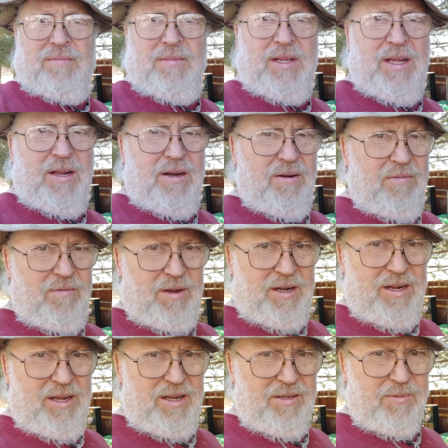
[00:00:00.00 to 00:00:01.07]
You know, why
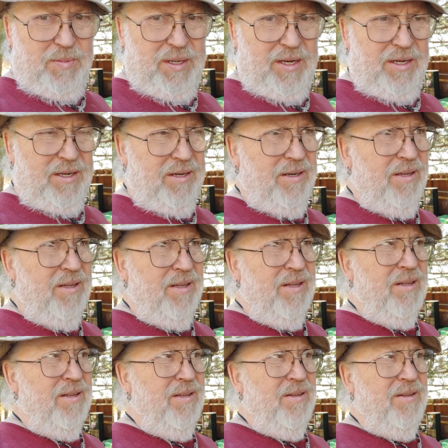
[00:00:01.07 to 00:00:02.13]
not spend it?
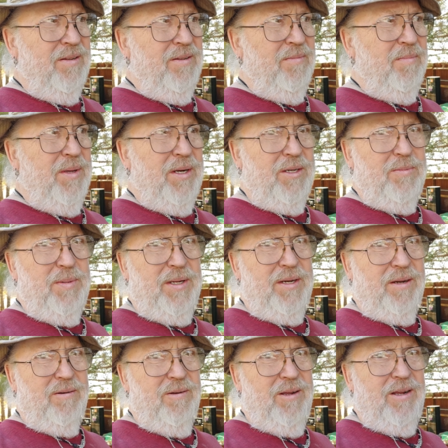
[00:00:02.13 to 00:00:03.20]
Better spend
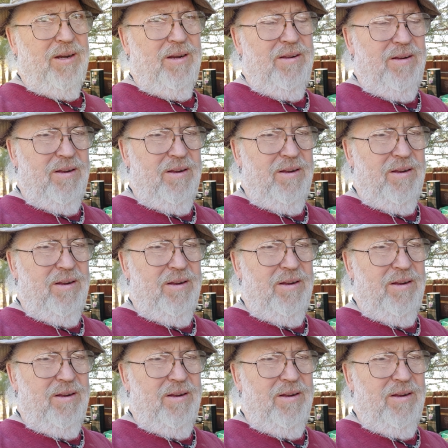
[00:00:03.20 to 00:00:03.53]
it quick.